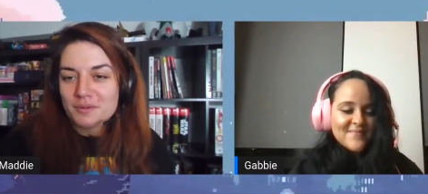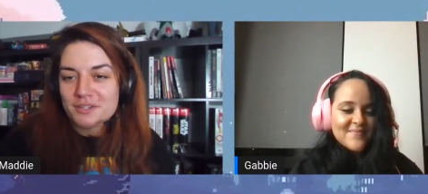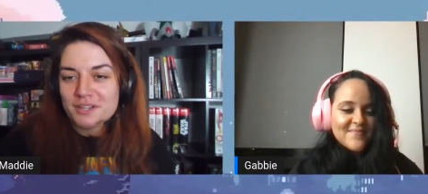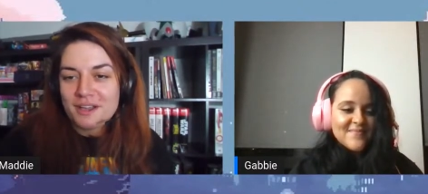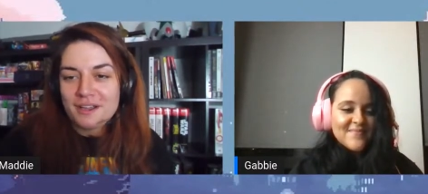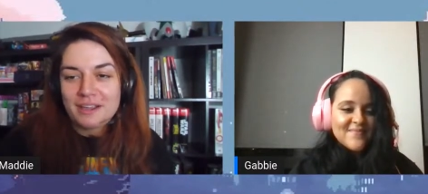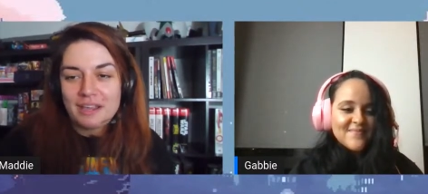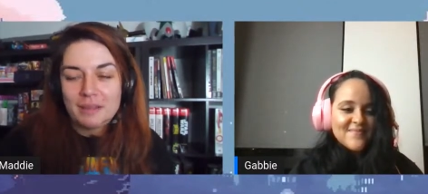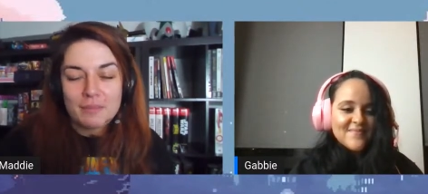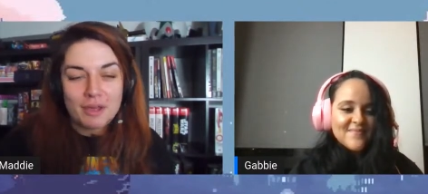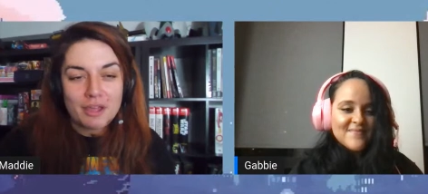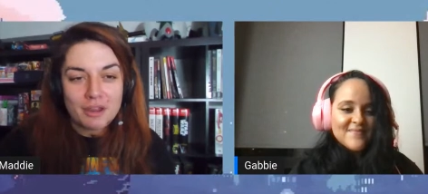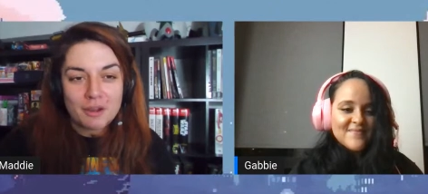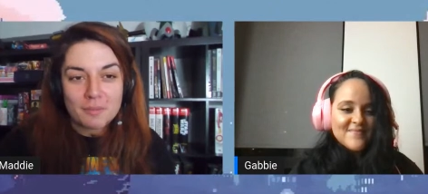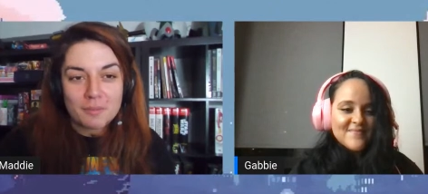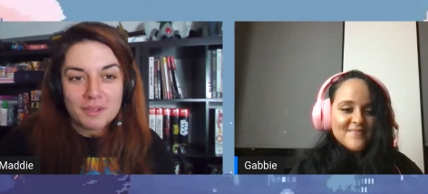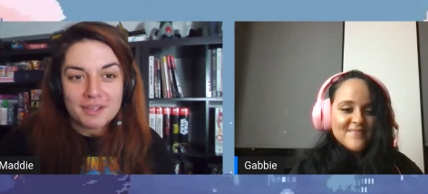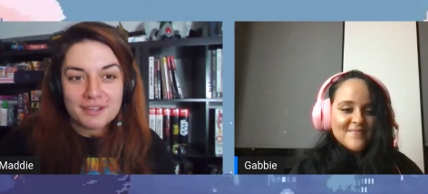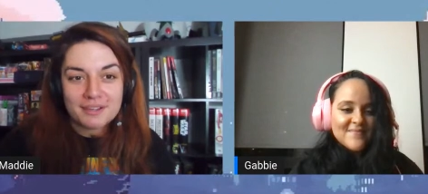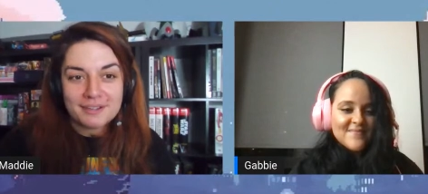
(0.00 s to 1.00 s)
Speaker 1: that were talking about
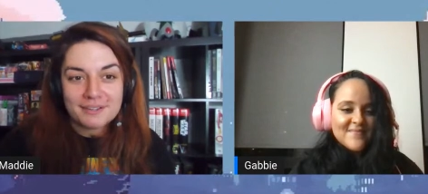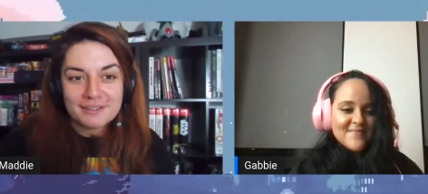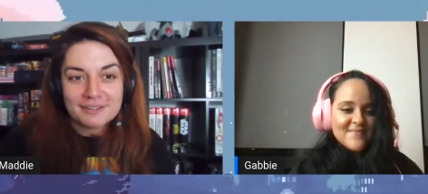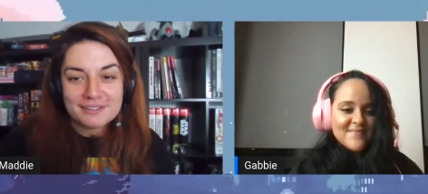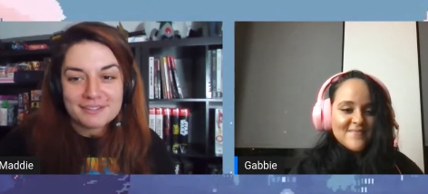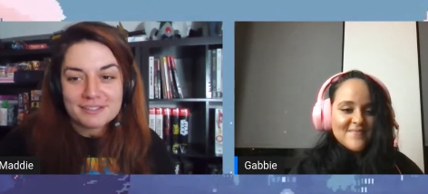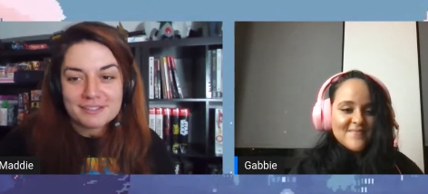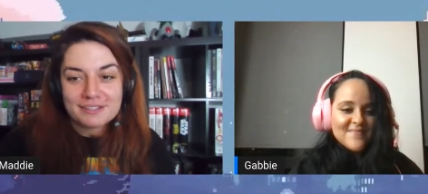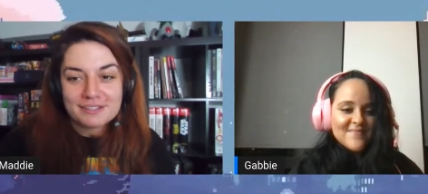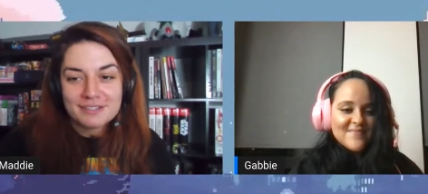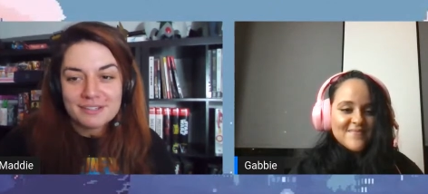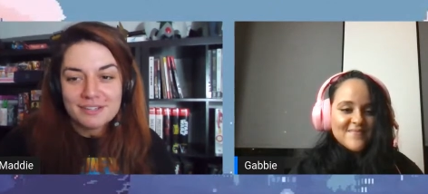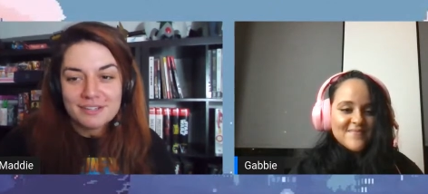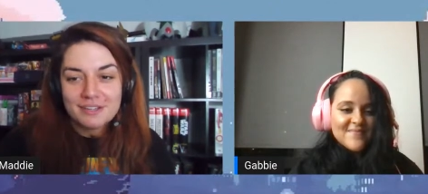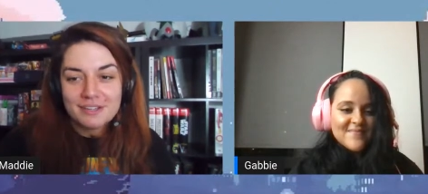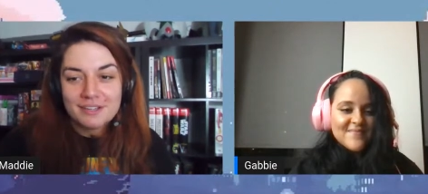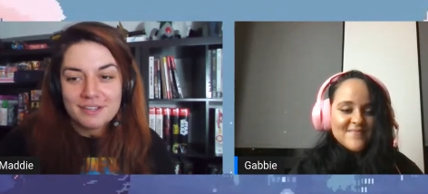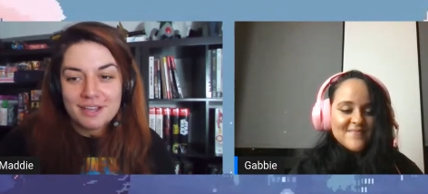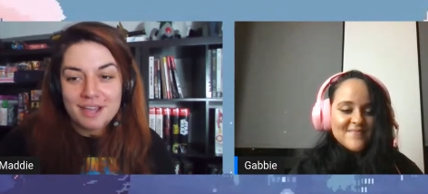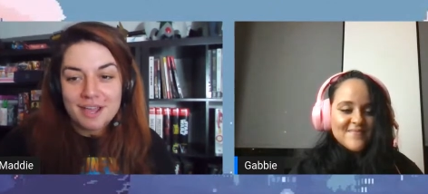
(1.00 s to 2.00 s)
it, because
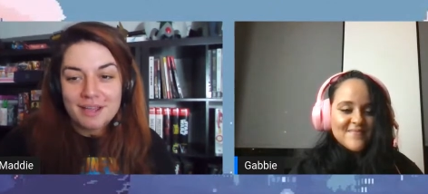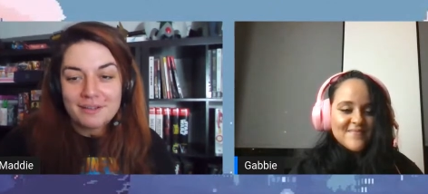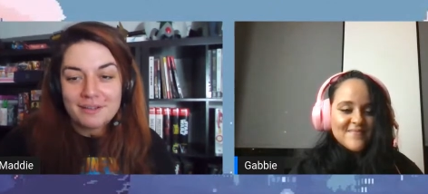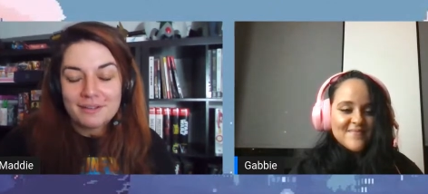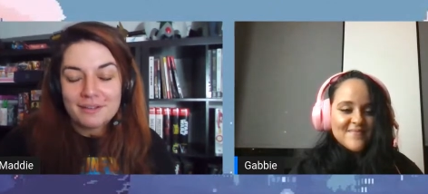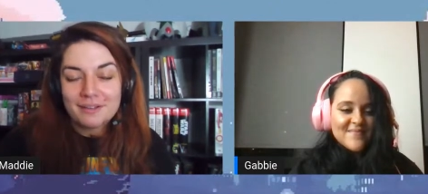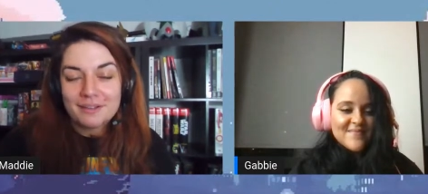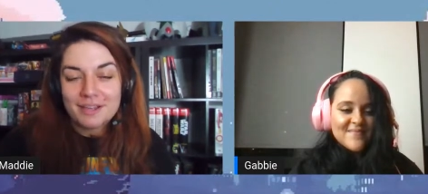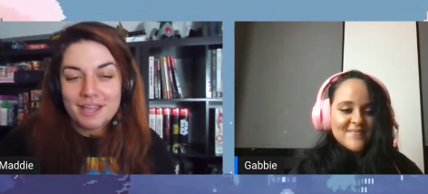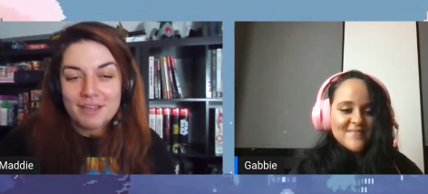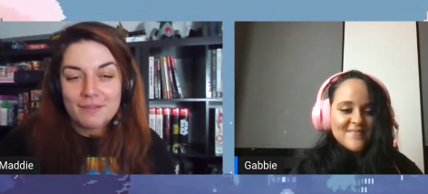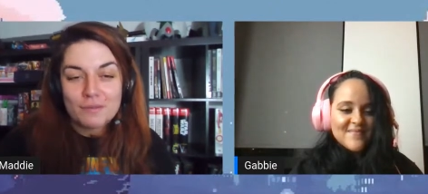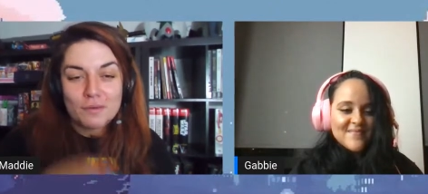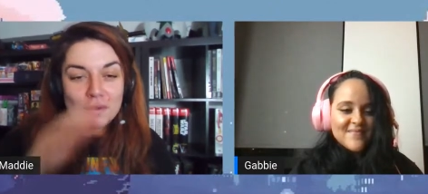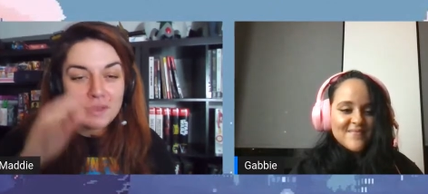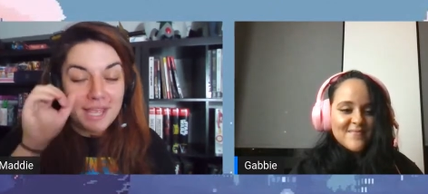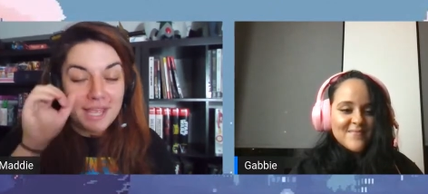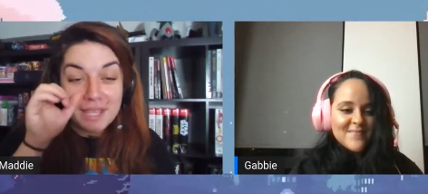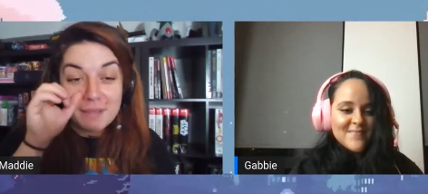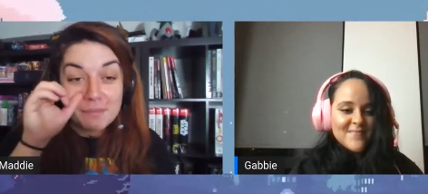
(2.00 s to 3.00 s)
if
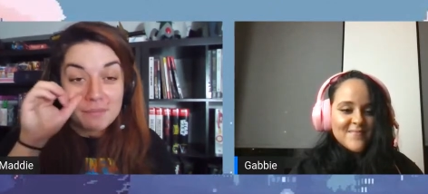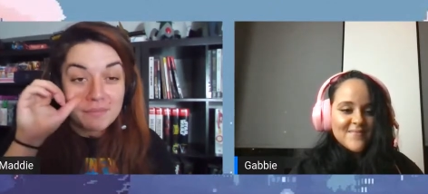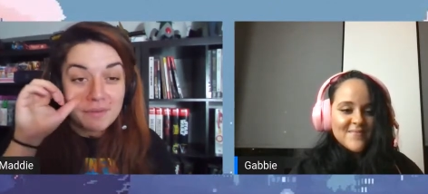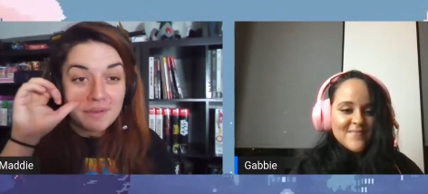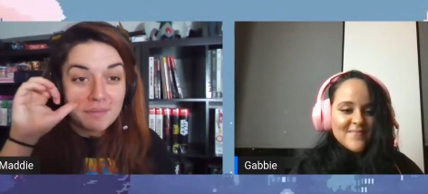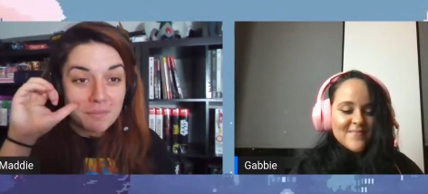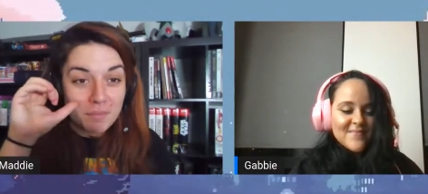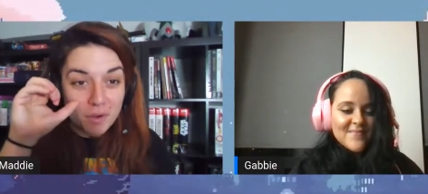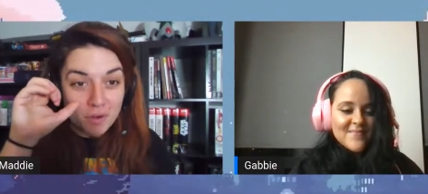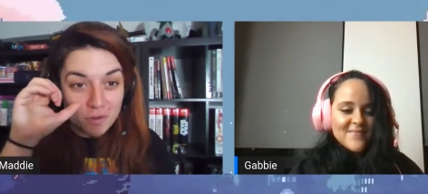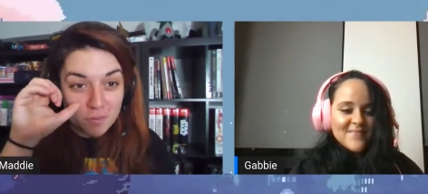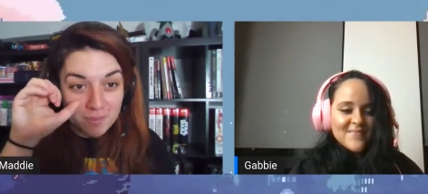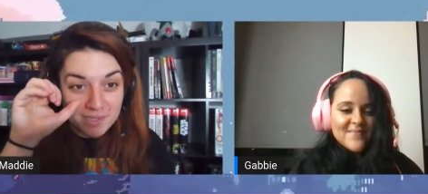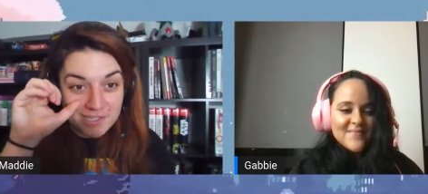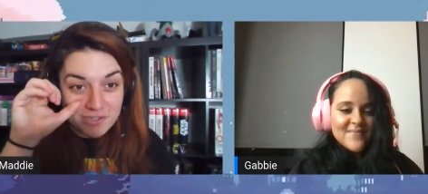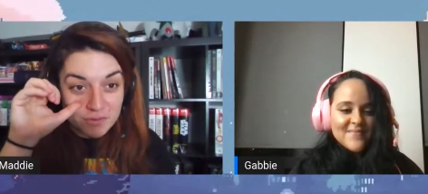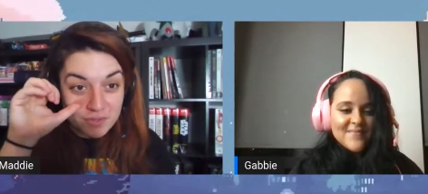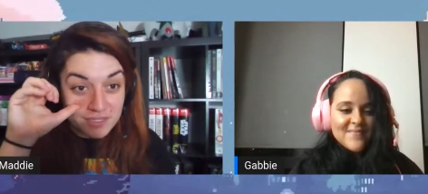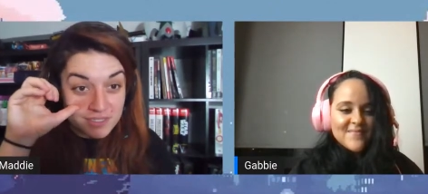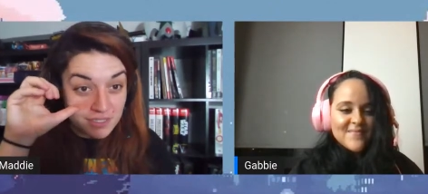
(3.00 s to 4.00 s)
you like murder
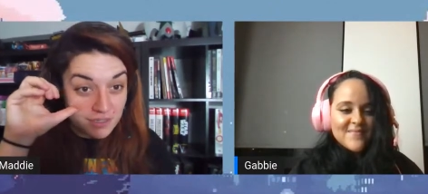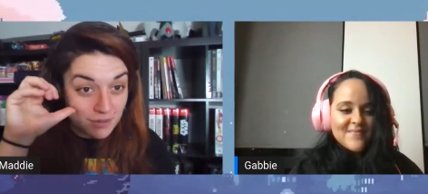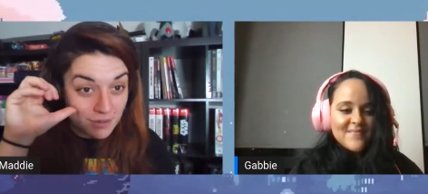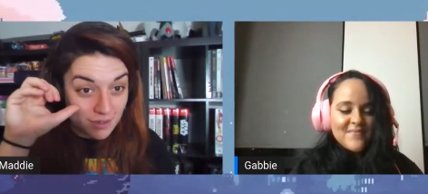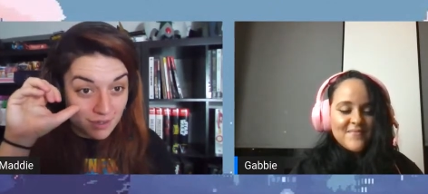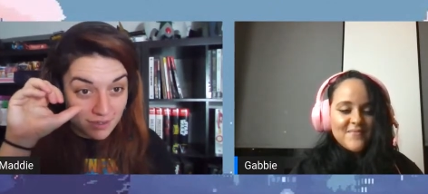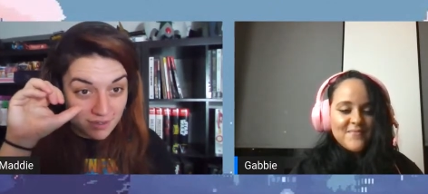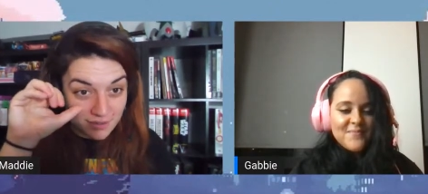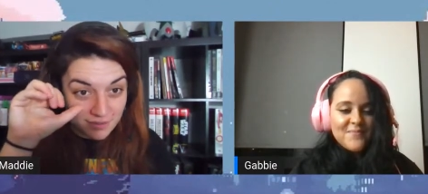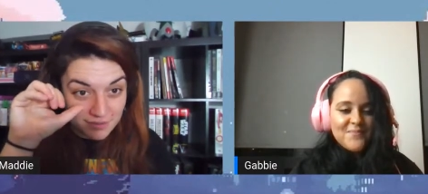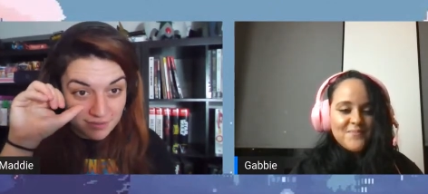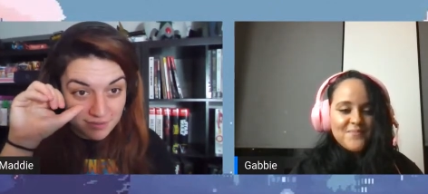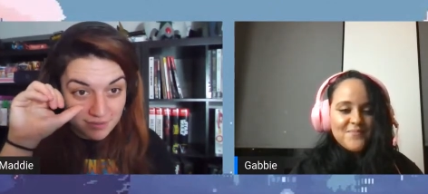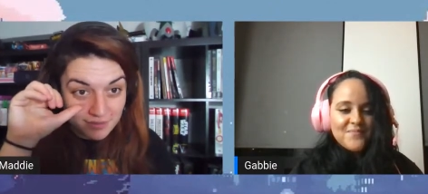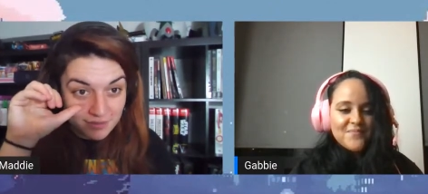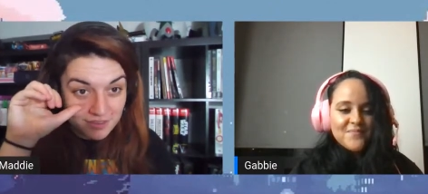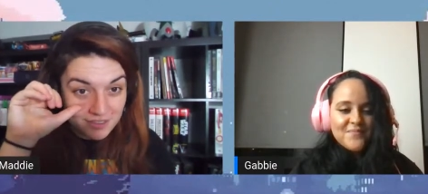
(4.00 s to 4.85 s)
mysteries at all.